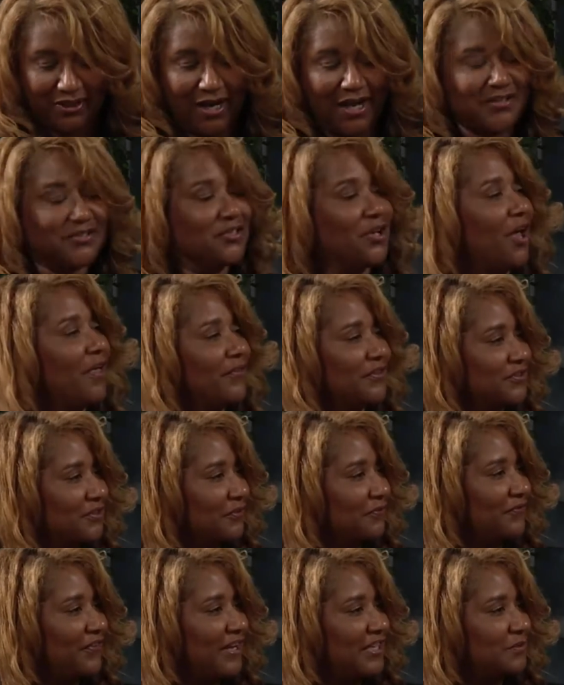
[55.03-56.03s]
And I saw this
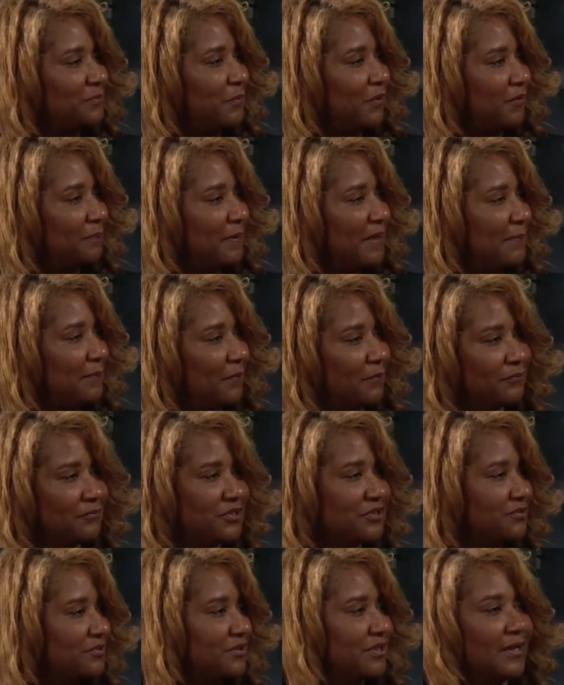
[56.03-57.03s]
on Facebook, people
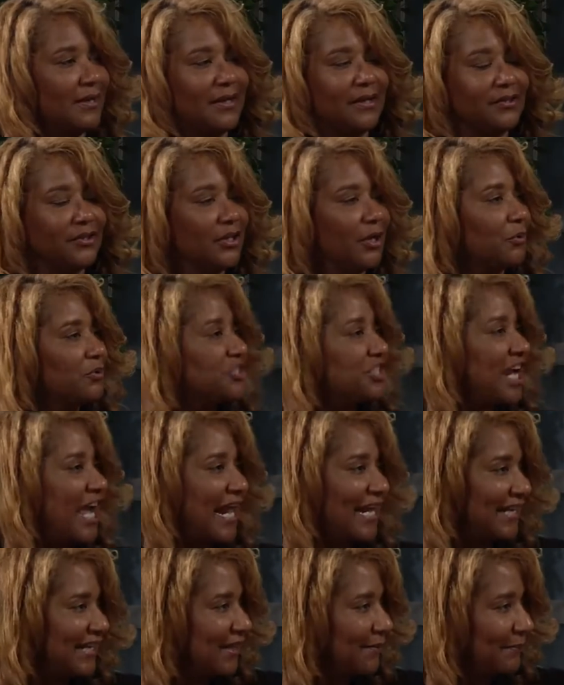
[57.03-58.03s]
just, you know,
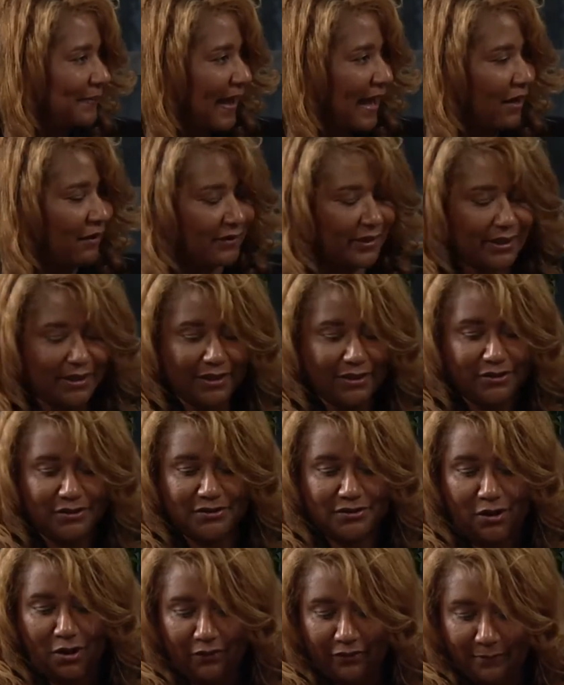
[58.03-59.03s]
chatting about it. Yeah. It
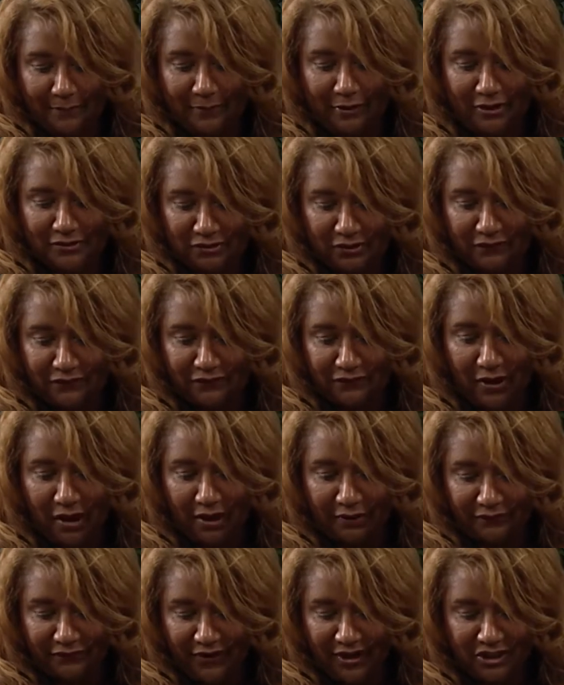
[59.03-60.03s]
is all the buzz on,
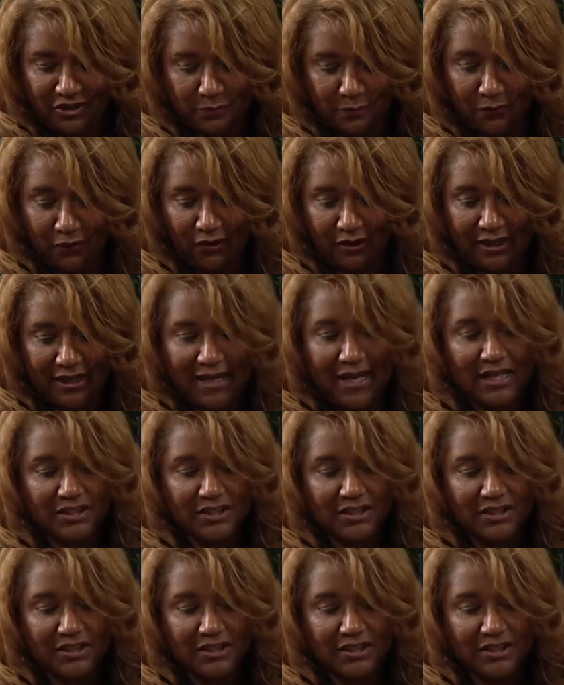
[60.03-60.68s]
on Facebook.